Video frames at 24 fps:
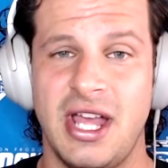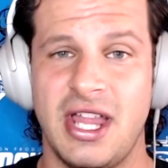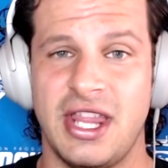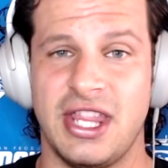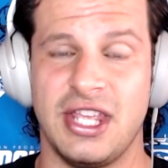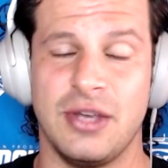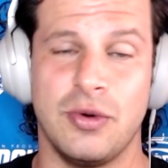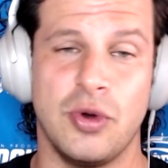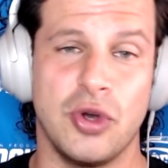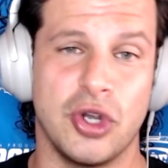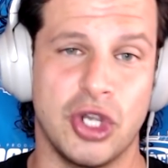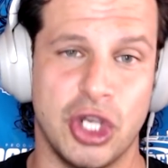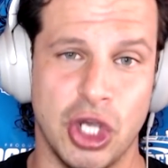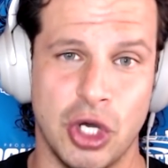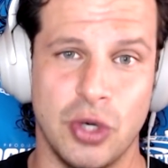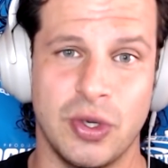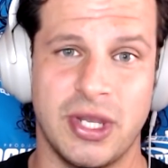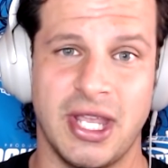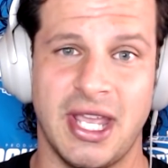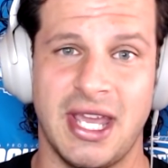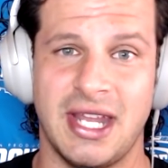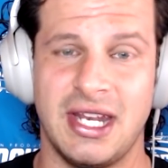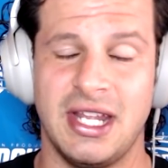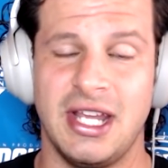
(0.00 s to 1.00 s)
They will go
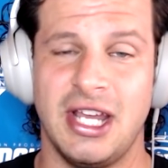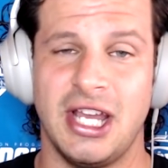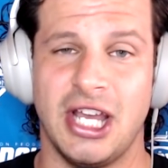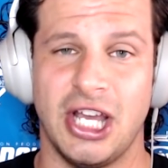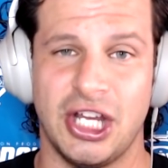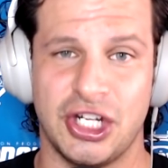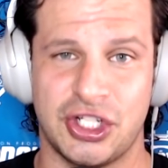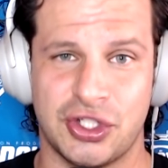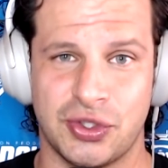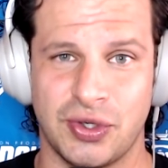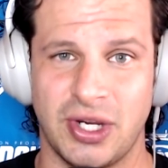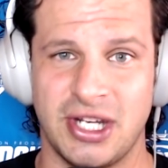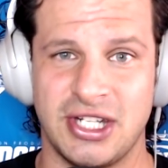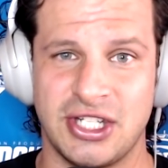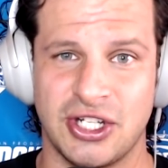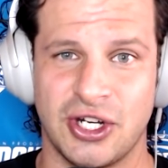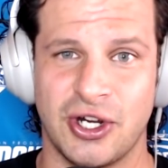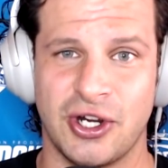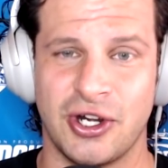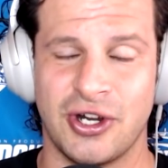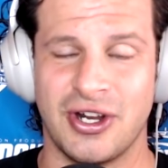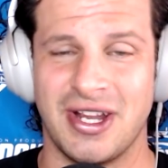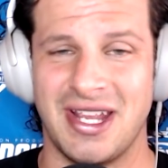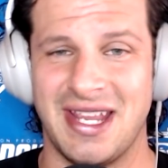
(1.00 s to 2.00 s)
get a Trea
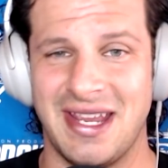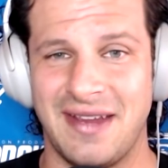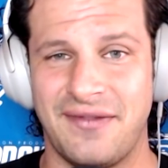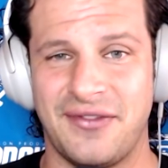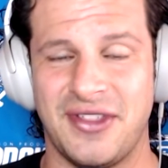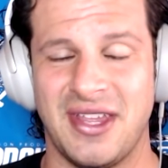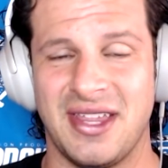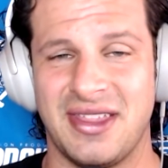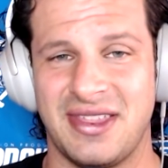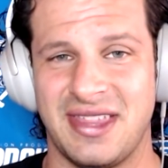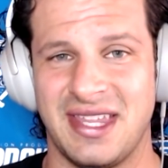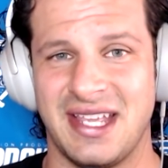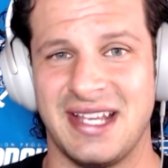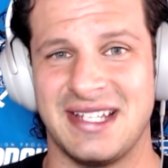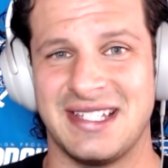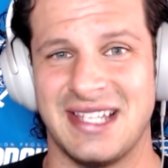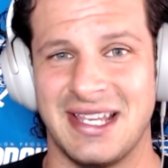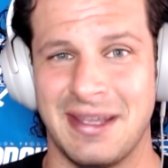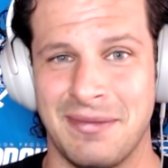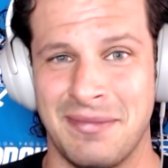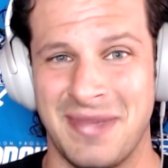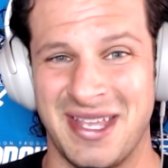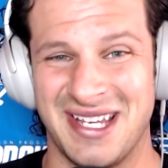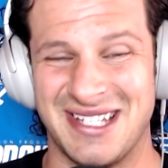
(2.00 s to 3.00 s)
Turner if they think
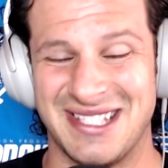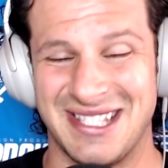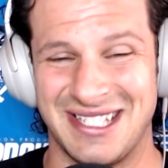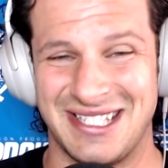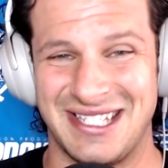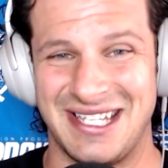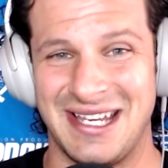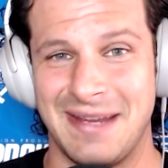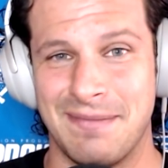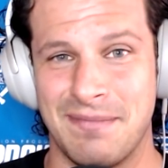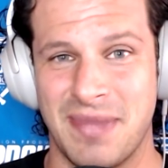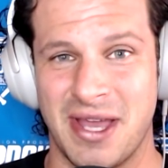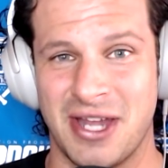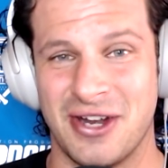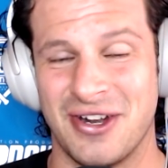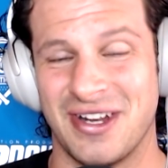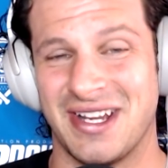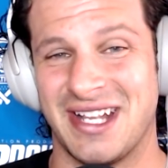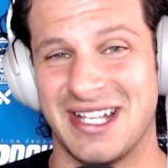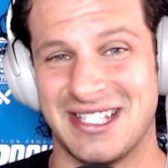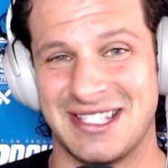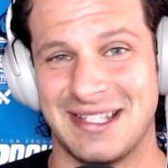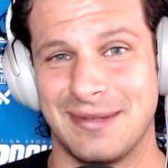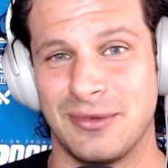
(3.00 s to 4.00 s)
it makes the team better and
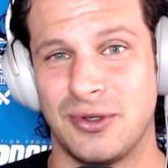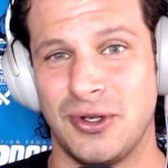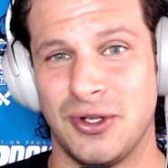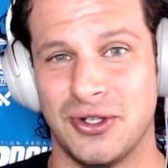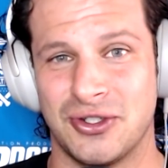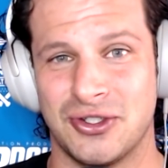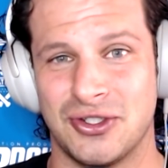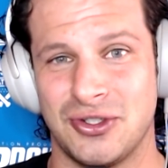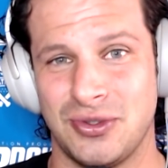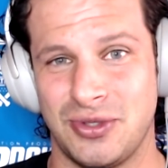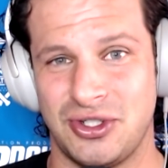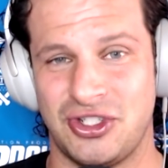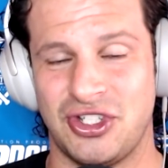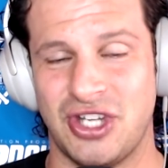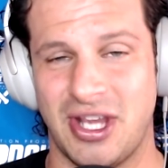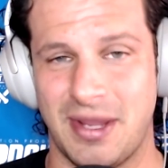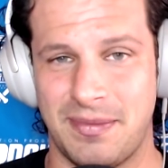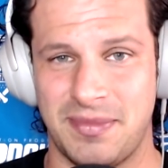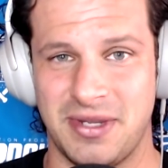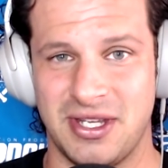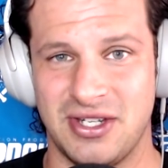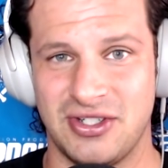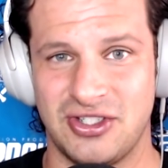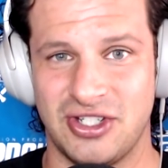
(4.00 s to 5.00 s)
gets them closer to a
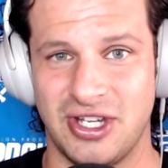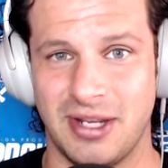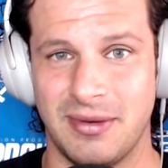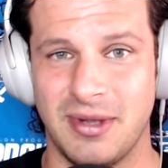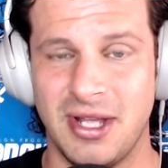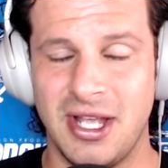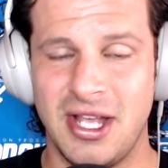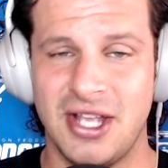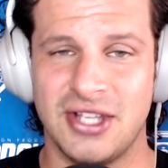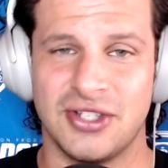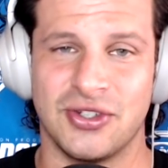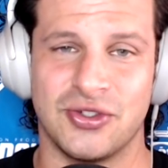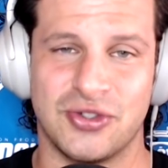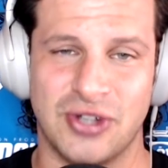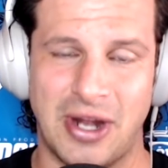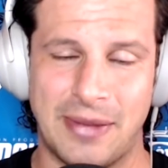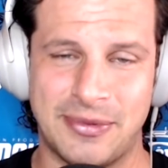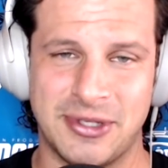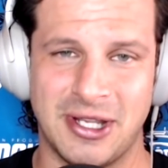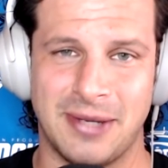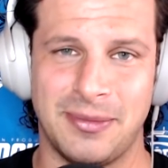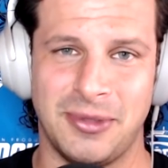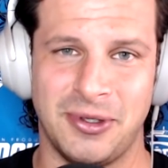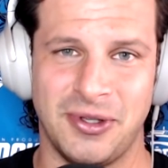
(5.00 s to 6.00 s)
championship. So drop
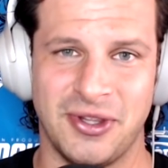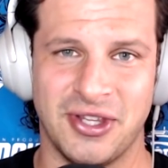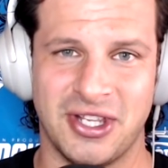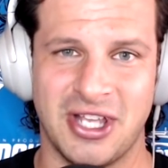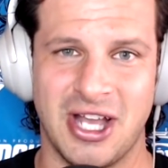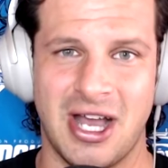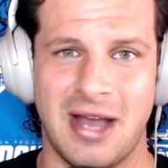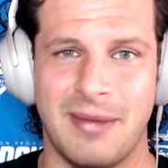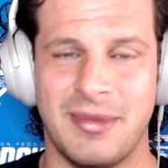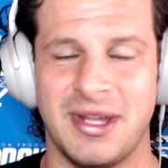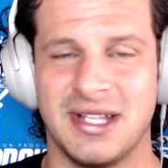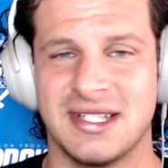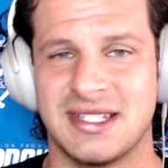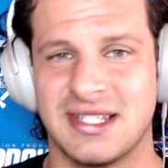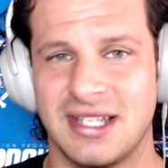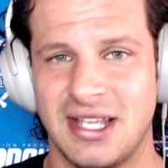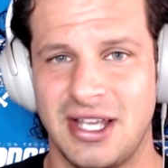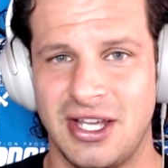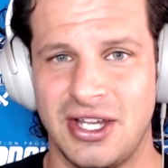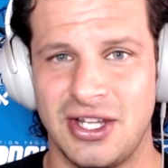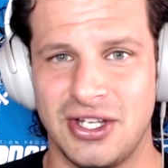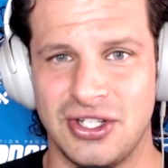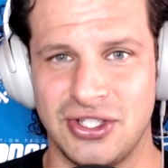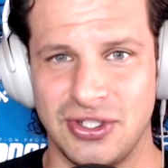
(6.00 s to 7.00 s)
down below in the comments.
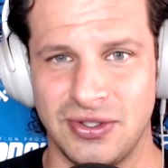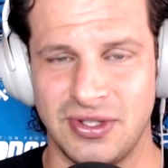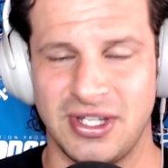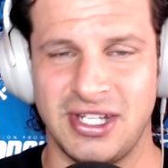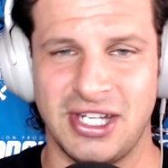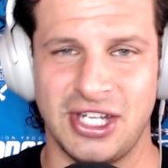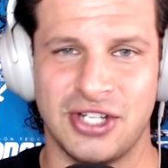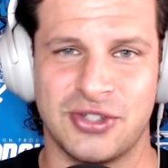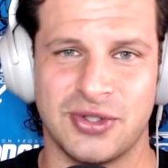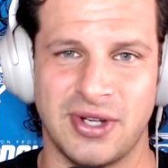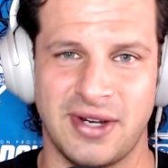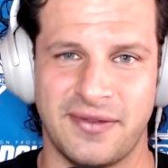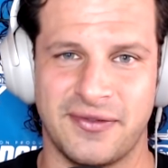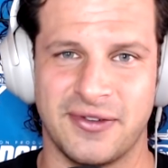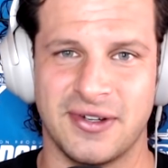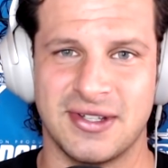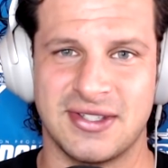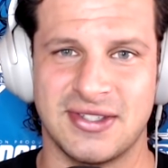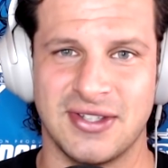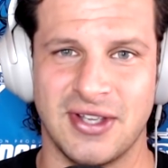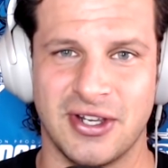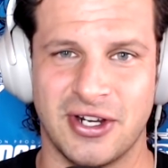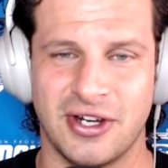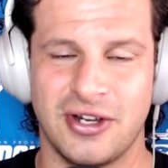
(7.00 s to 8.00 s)
Do they need a trade for a
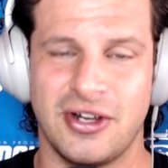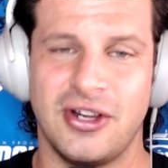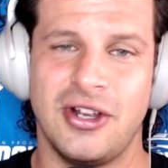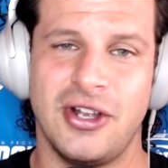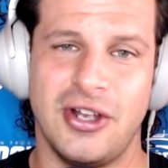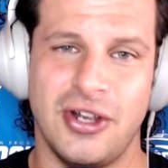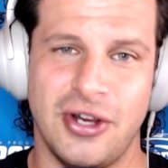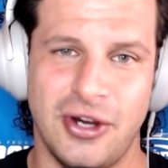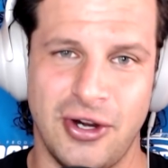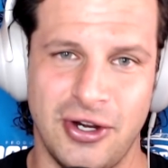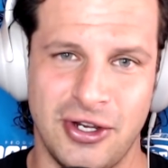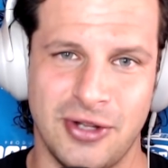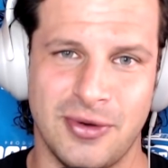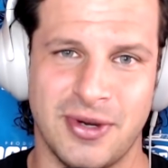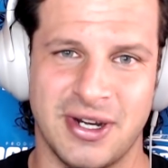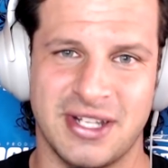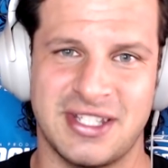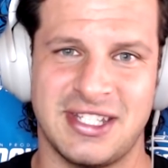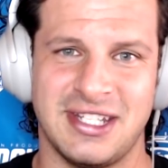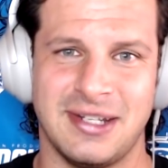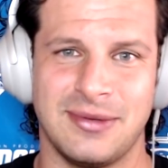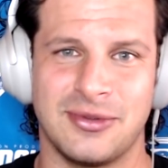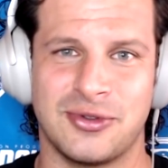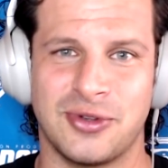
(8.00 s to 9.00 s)
slugger? Who do you want to
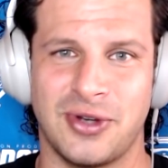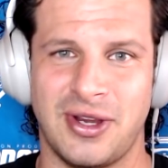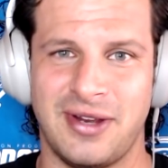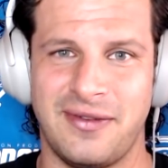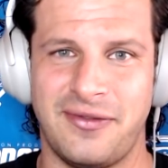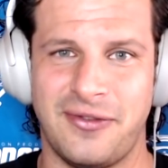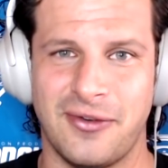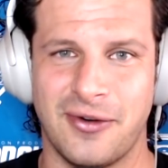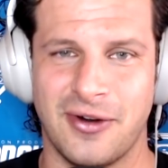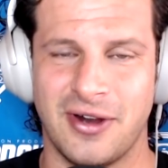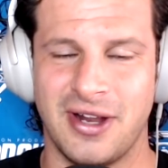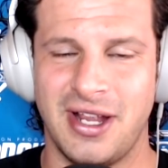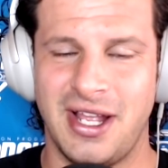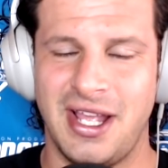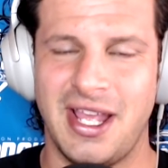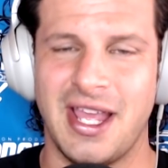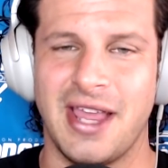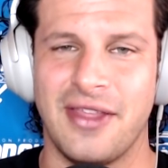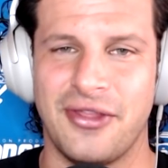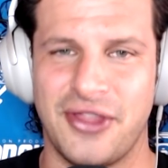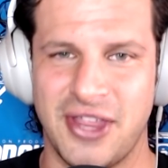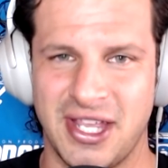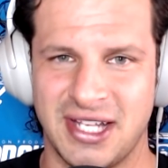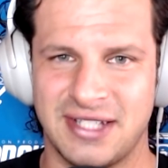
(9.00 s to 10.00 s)
see him trade for?
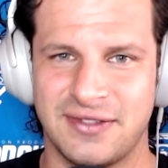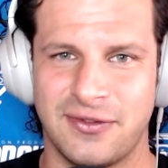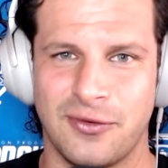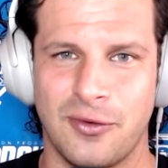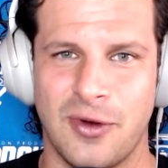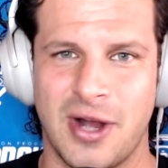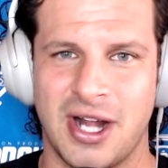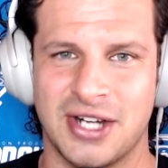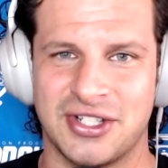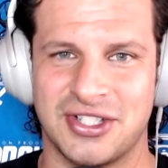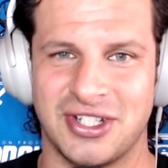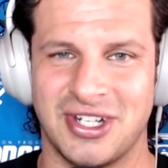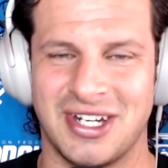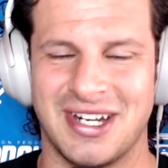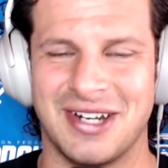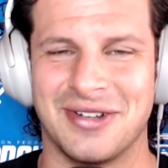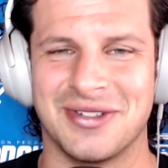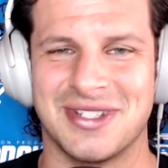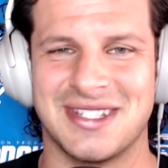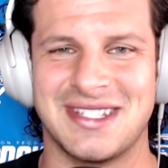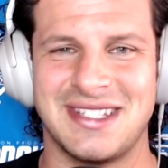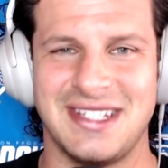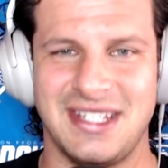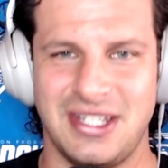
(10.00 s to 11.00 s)
And thanks for watching, and I'll
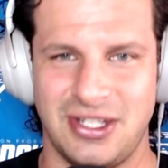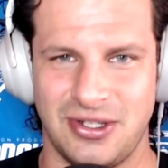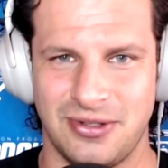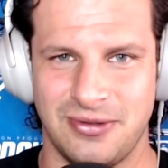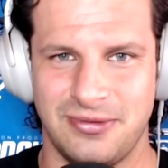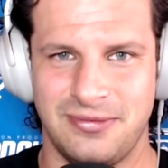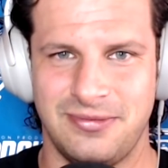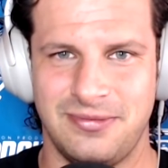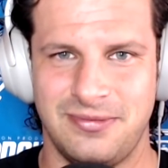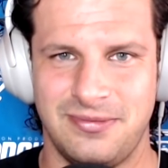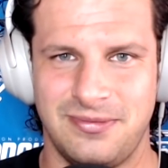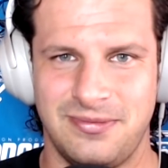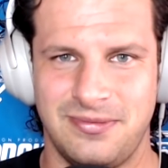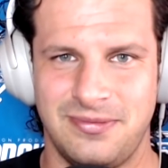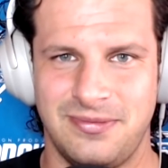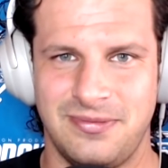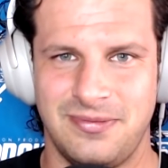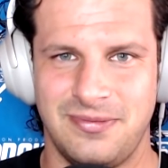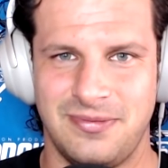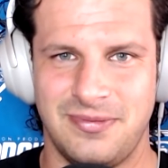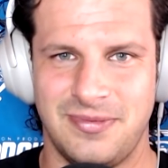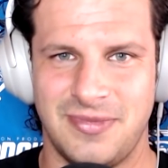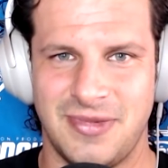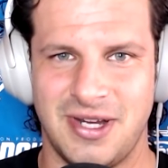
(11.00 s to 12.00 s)
see you
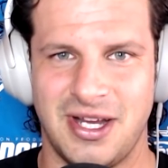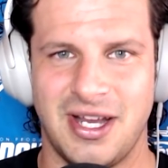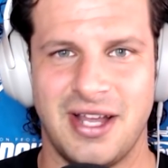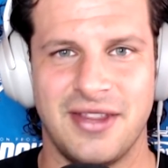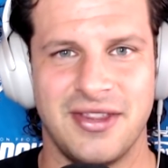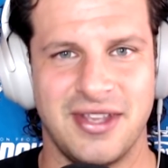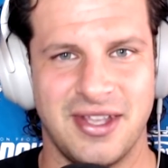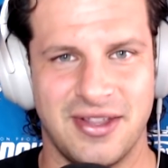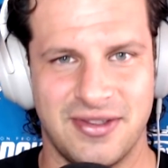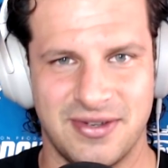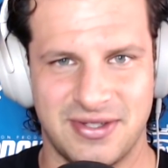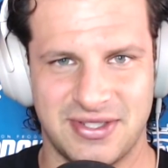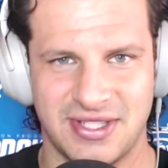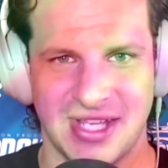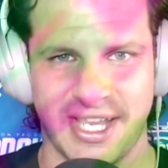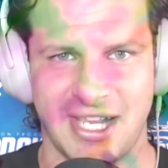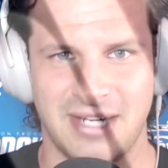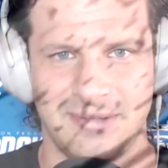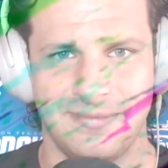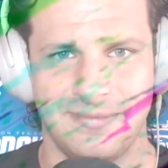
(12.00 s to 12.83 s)
on the other side.